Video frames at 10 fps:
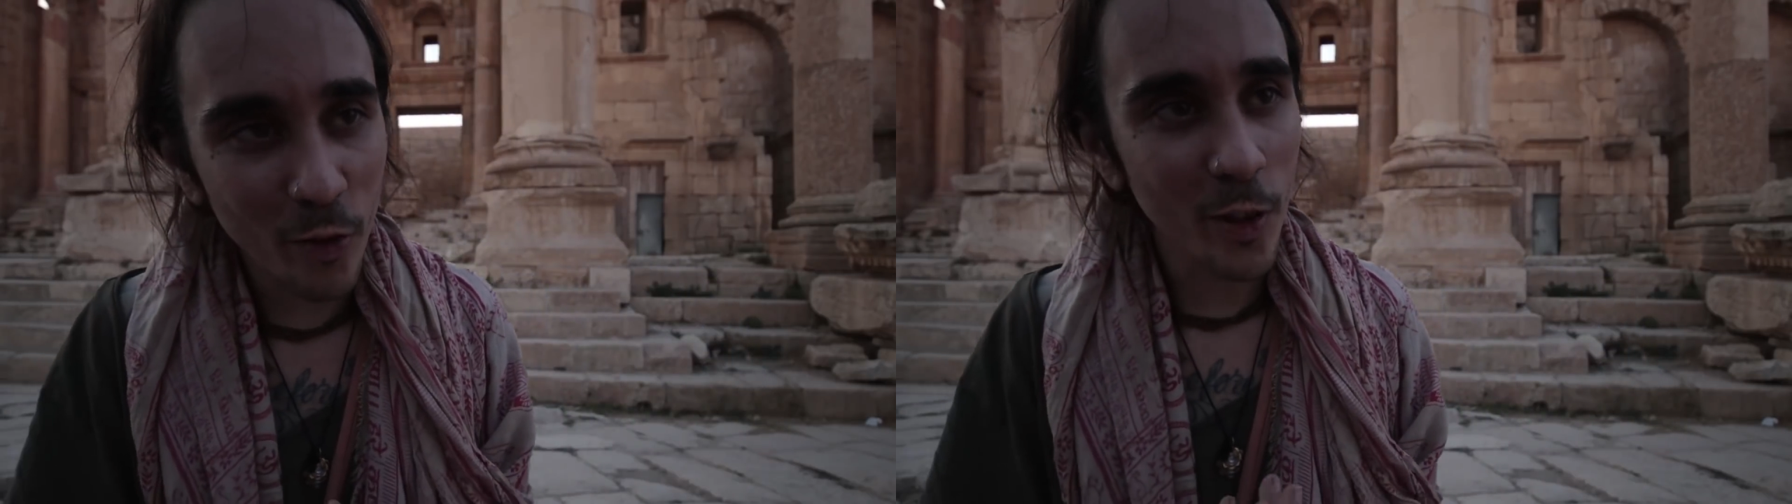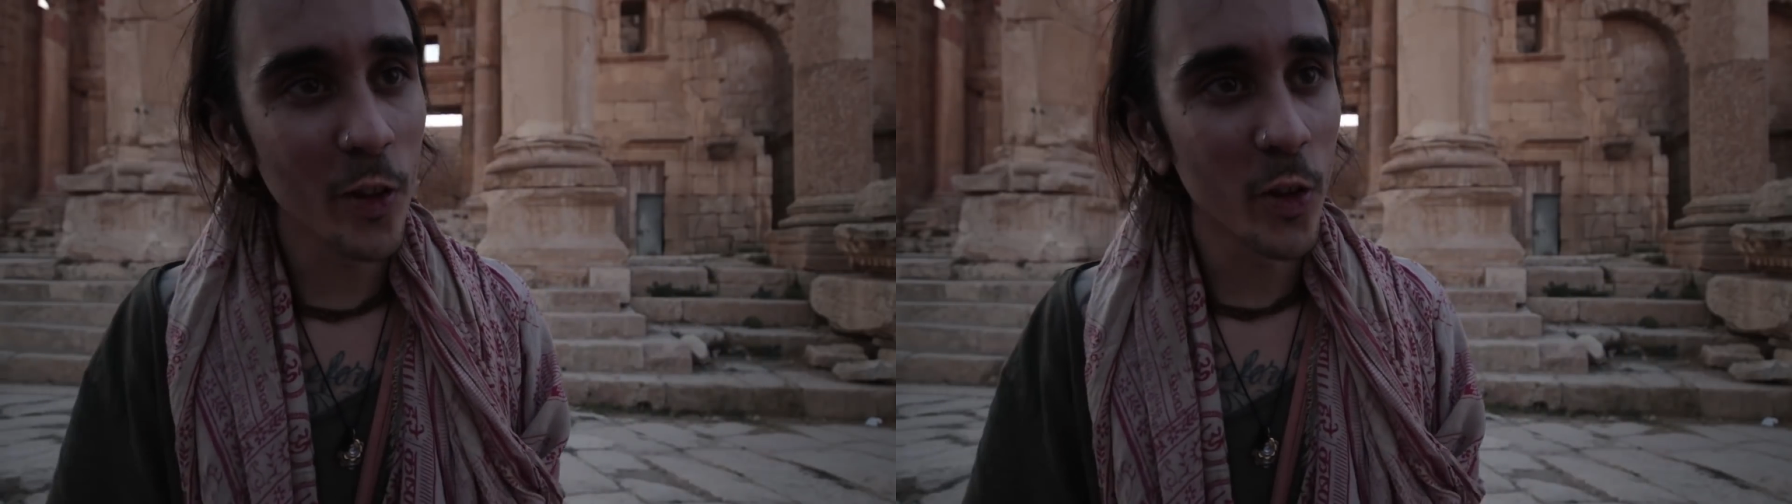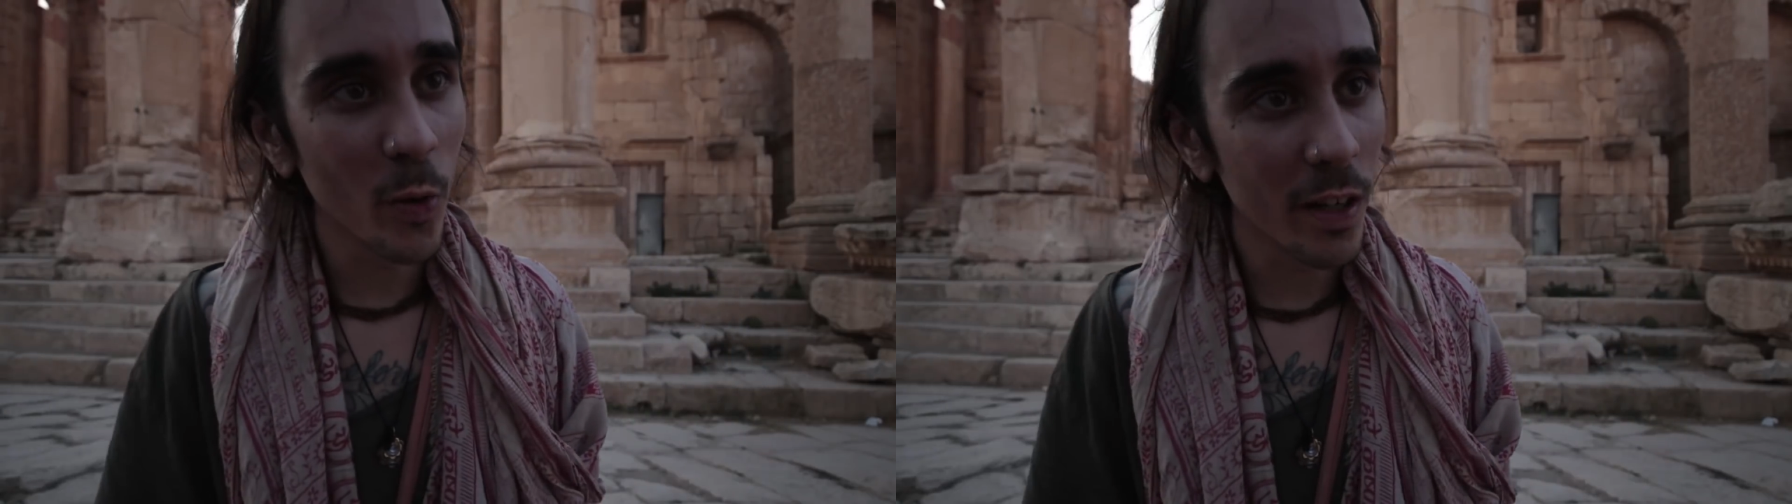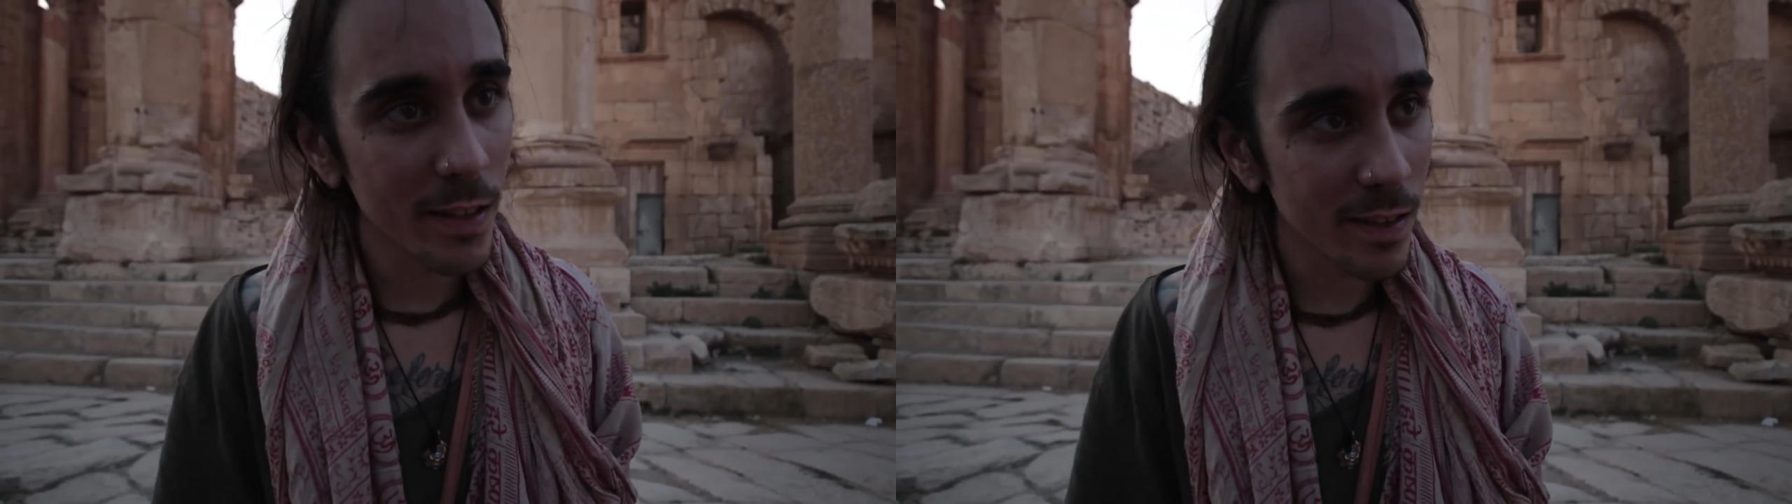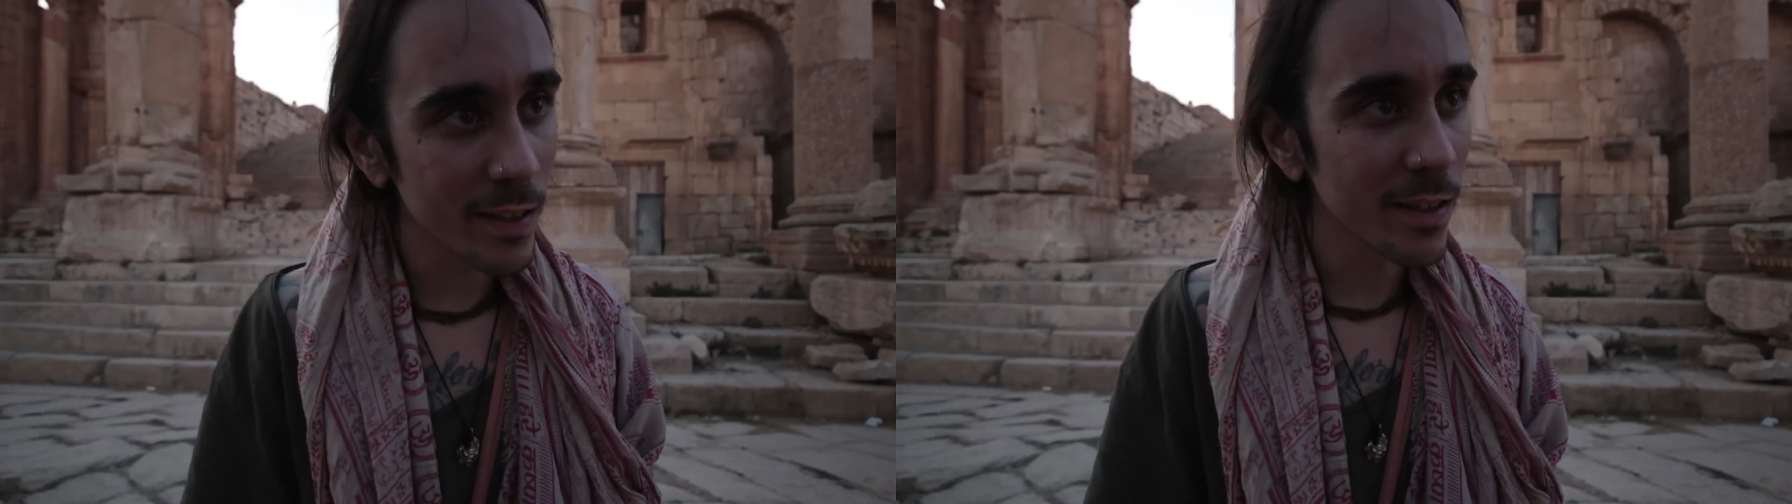revealed to
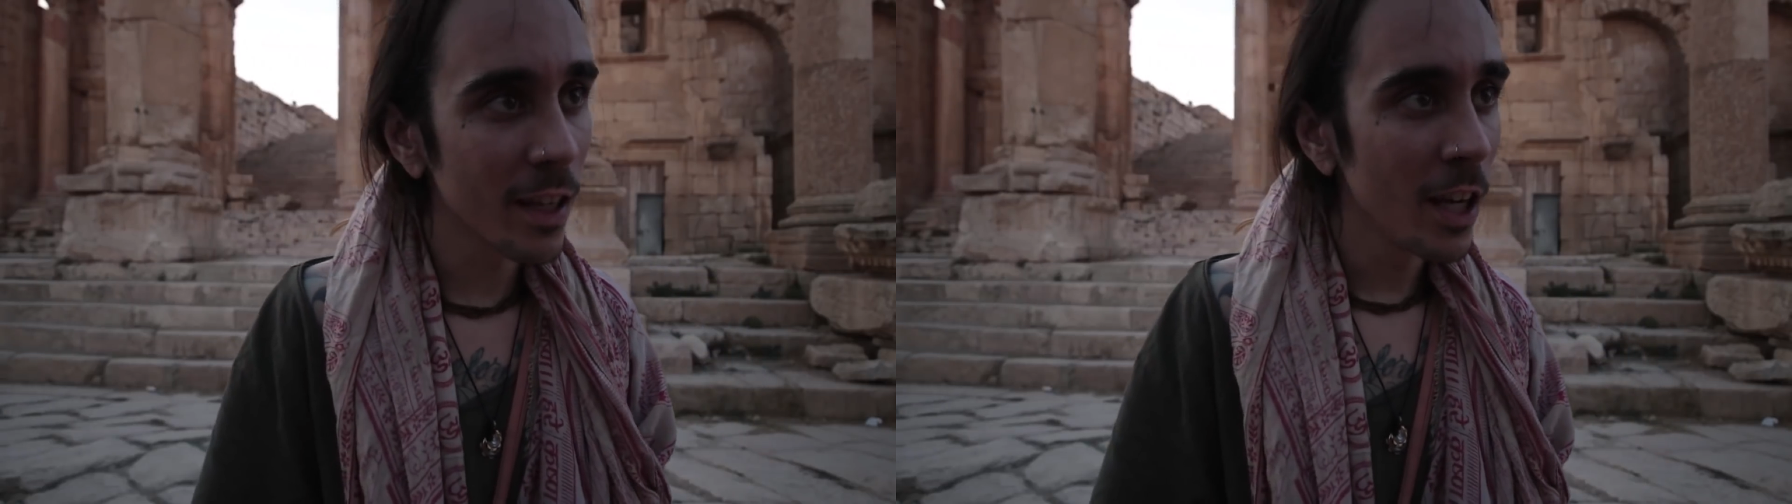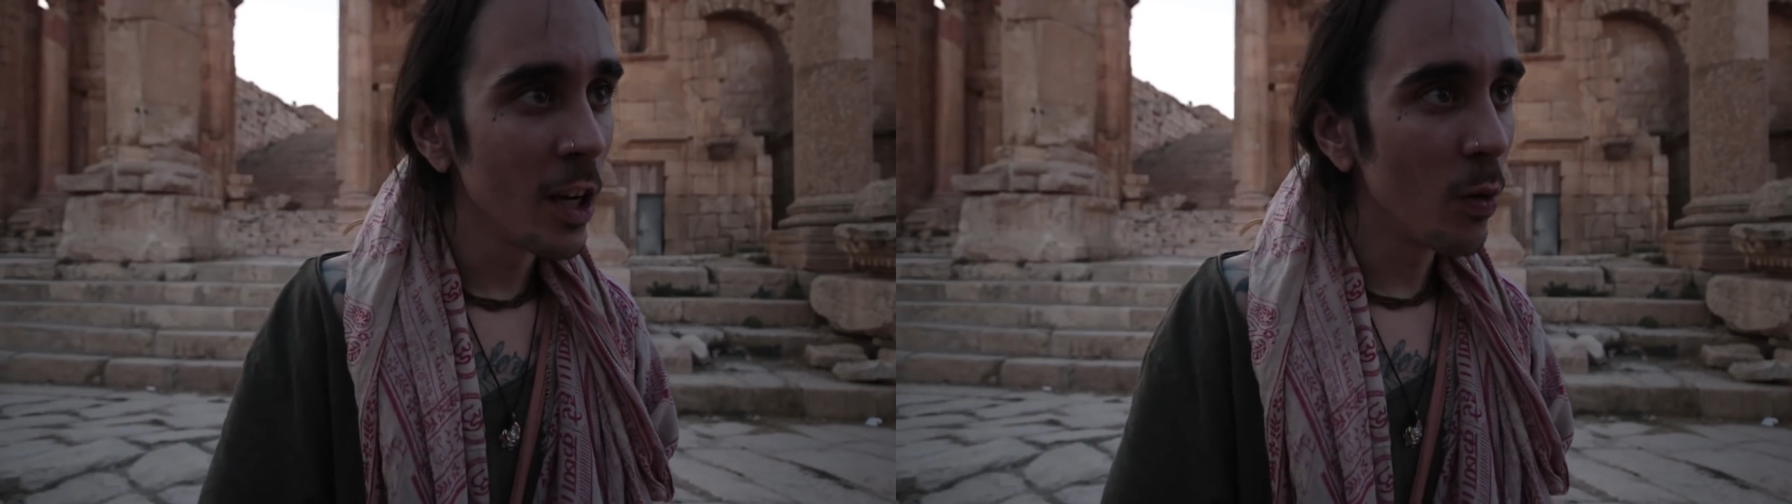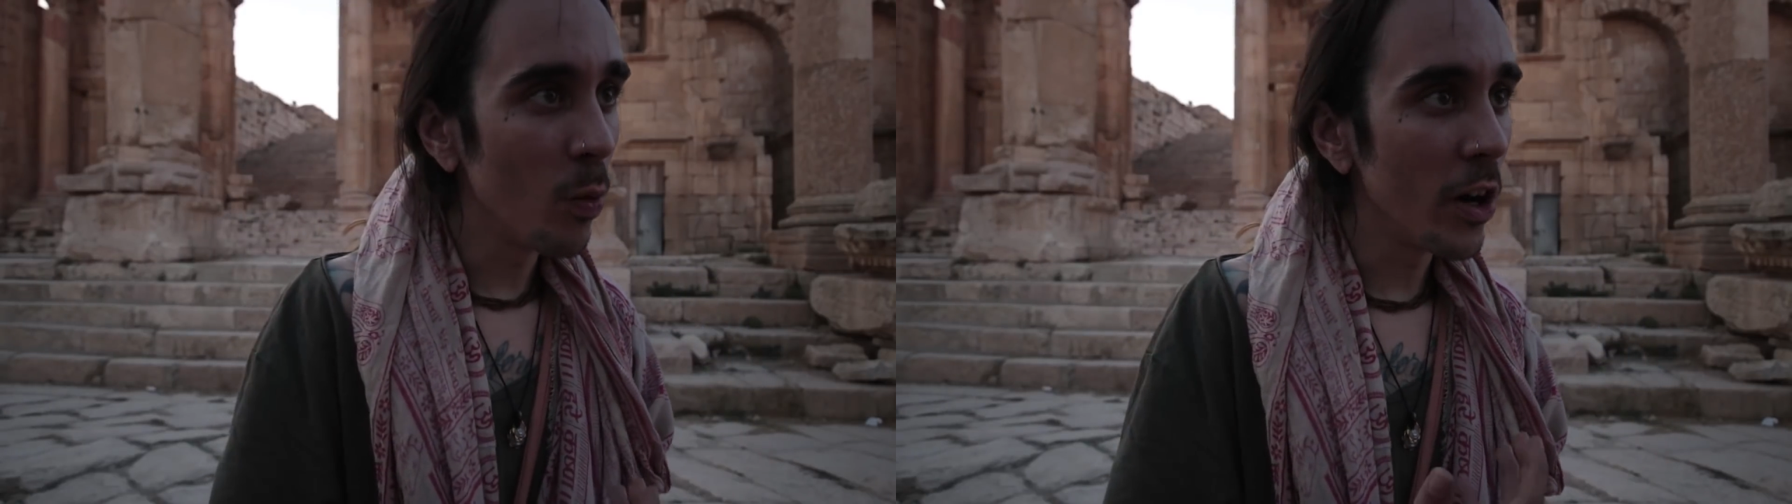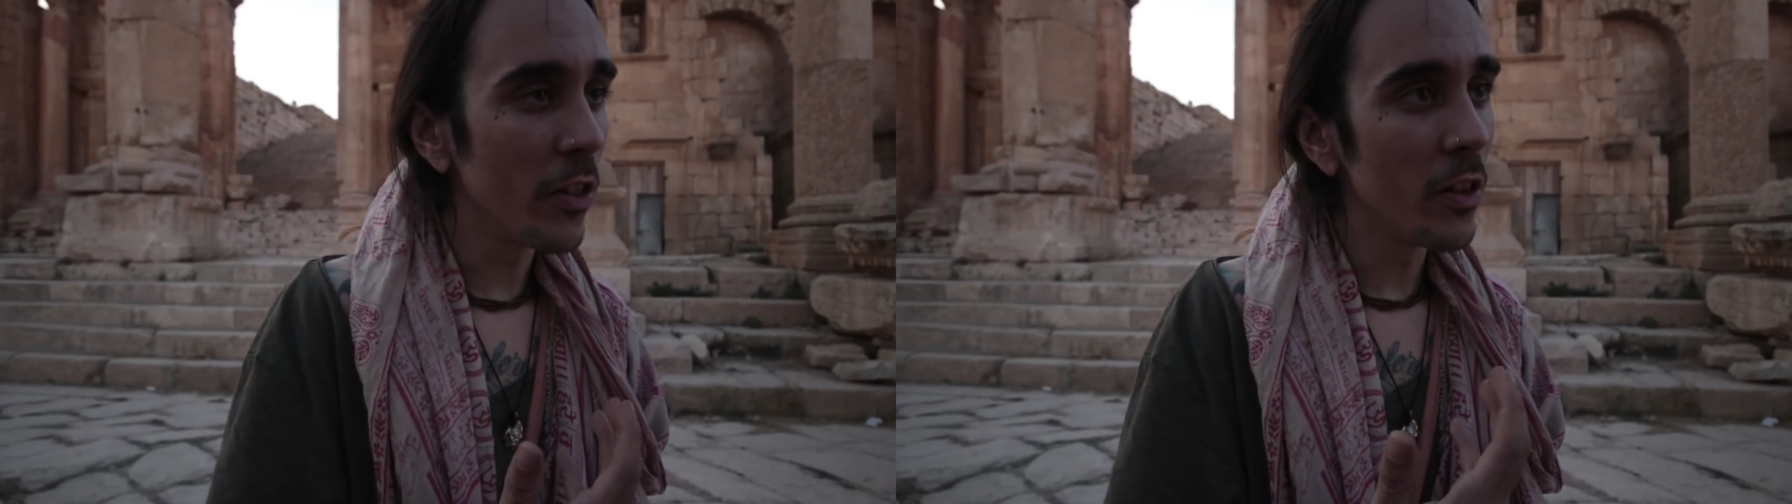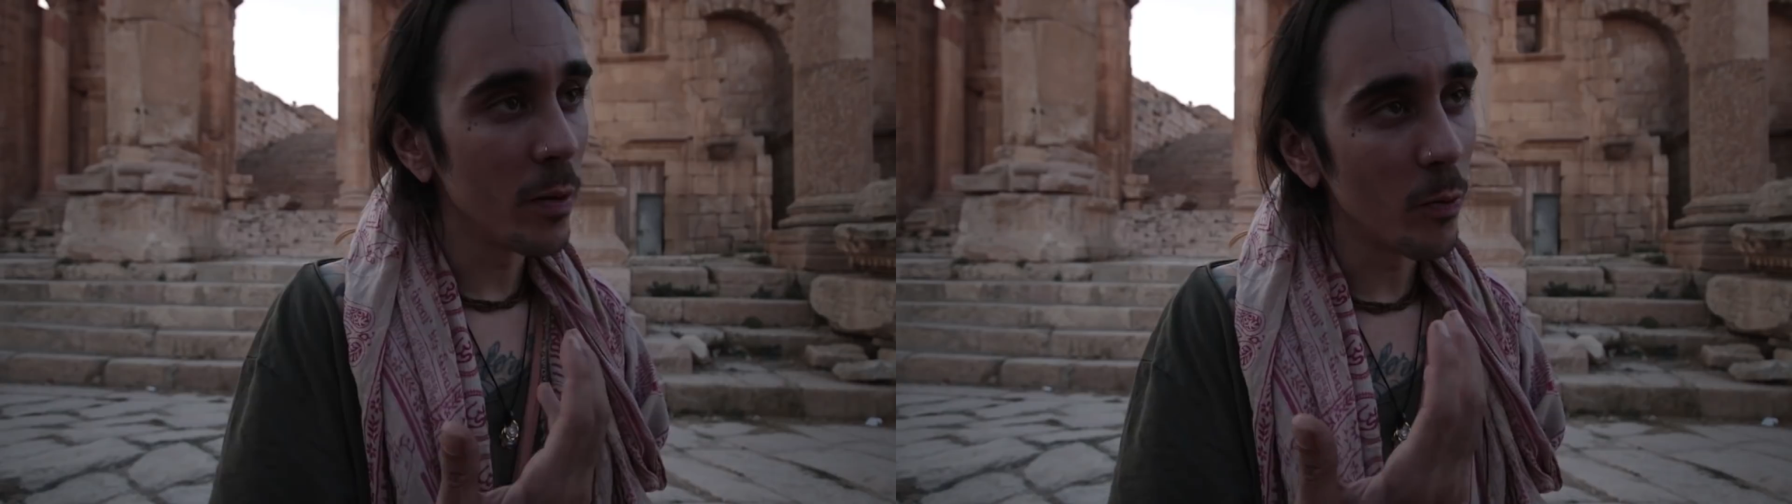us is
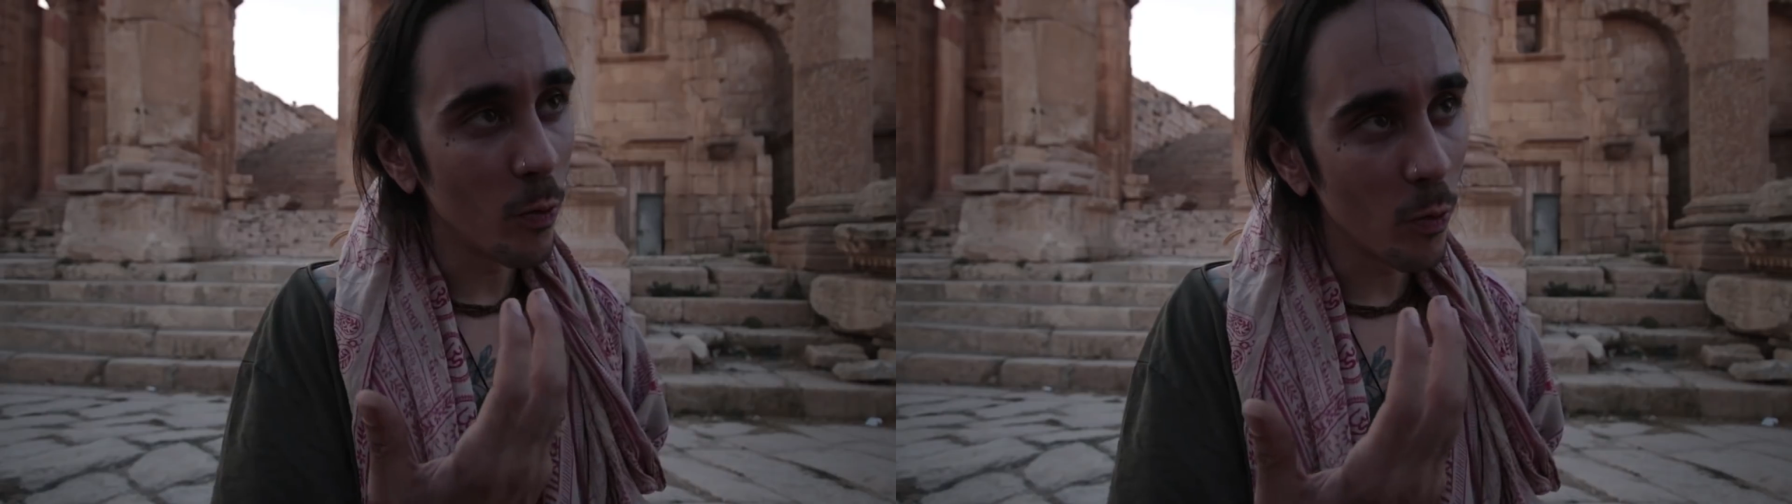what the